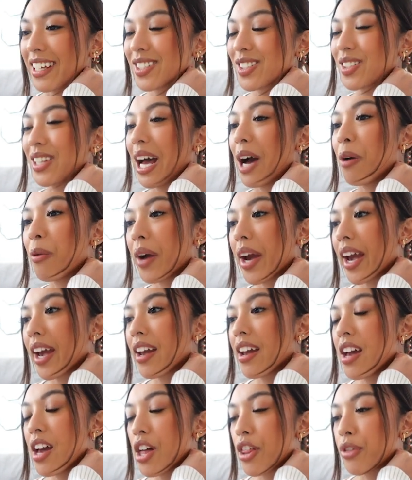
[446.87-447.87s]
So that
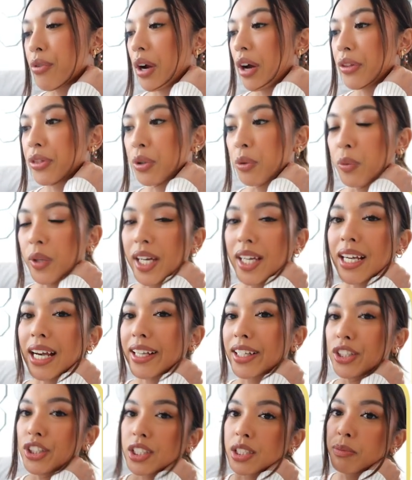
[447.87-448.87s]
way, throughout the week, I
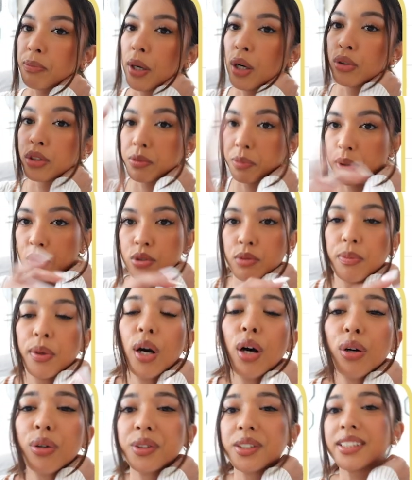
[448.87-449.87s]
could just post
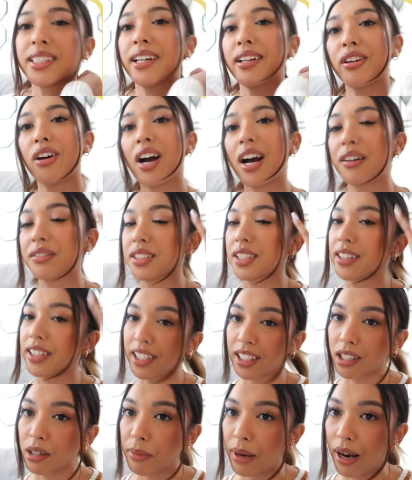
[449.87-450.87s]
and not have to
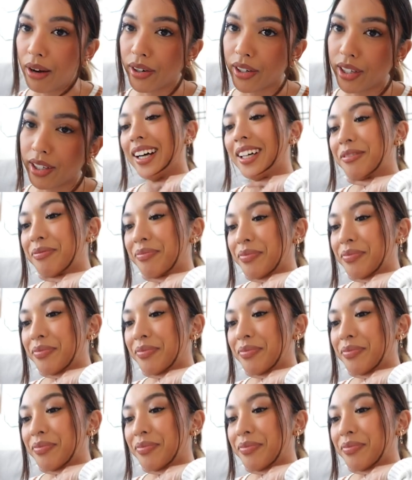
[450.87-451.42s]
think about it.